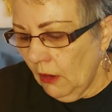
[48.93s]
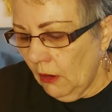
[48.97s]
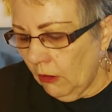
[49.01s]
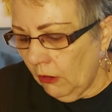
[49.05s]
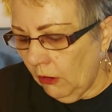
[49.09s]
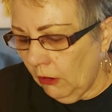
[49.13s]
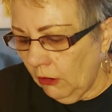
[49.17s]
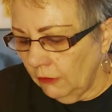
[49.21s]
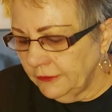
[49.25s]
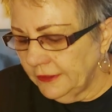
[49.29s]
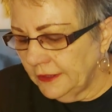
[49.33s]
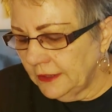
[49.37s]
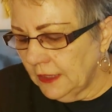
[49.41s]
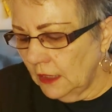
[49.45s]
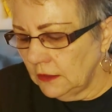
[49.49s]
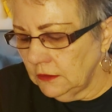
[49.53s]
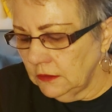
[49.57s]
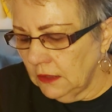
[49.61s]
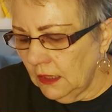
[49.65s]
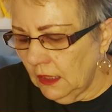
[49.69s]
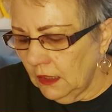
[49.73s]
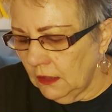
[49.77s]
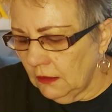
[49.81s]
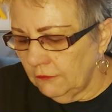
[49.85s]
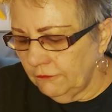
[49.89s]
all that I
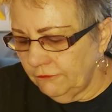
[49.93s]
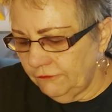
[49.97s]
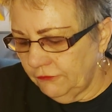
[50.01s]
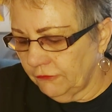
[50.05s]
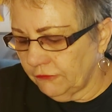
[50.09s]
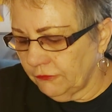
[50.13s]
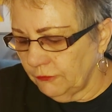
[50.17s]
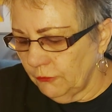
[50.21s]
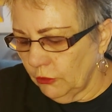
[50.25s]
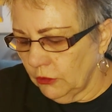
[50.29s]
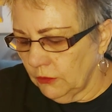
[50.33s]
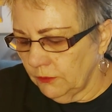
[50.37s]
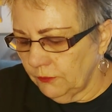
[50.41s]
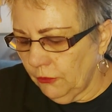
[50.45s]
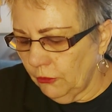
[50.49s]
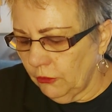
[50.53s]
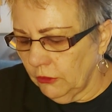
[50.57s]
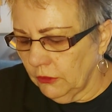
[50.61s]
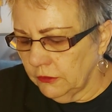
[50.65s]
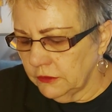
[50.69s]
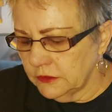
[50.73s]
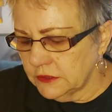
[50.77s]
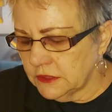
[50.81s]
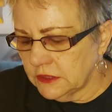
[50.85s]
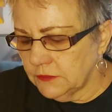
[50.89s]
love is more
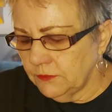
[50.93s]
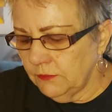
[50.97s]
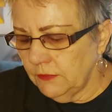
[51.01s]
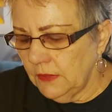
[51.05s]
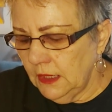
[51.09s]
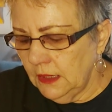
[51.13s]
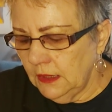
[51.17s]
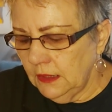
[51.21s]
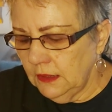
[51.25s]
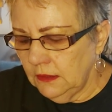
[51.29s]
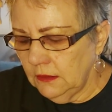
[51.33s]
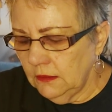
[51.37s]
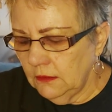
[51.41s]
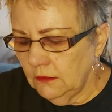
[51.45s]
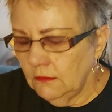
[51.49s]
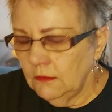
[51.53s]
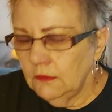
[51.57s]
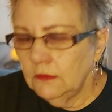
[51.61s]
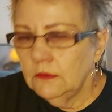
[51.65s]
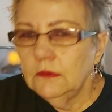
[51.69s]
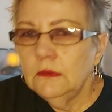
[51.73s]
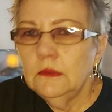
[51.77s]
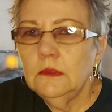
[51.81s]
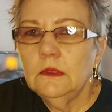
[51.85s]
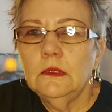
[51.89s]
important to me
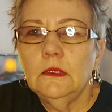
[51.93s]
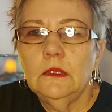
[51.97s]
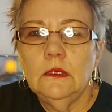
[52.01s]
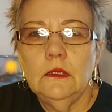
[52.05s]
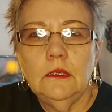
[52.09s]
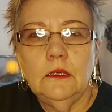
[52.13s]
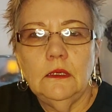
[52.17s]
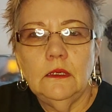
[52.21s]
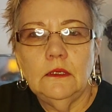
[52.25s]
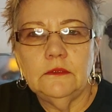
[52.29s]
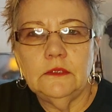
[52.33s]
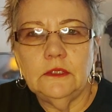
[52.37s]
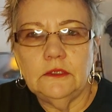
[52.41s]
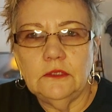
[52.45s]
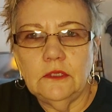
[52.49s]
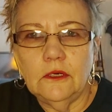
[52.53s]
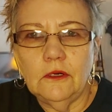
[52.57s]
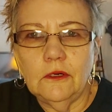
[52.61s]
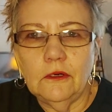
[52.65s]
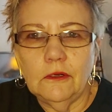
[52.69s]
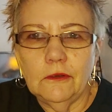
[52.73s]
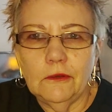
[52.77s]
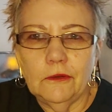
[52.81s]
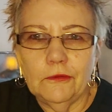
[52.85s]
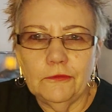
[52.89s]
than
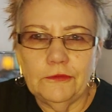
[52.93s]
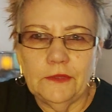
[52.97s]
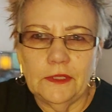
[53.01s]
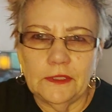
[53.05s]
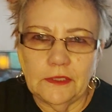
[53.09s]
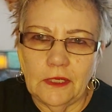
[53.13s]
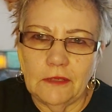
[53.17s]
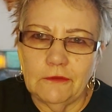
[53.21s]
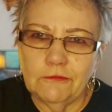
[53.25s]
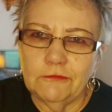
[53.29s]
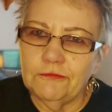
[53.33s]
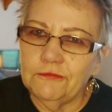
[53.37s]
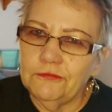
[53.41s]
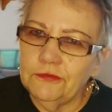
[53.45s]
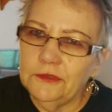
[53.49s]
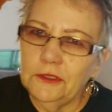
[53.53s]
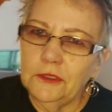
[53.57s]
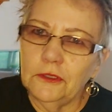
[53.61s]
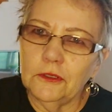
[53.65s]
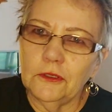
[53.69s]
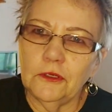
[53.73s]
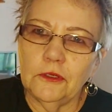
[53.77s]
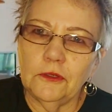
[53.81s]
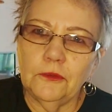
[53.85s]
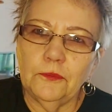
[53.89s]
all that I
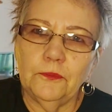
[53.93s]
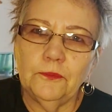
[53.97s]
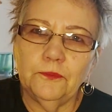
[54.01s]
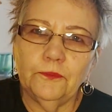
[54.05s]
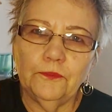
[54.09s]
fear.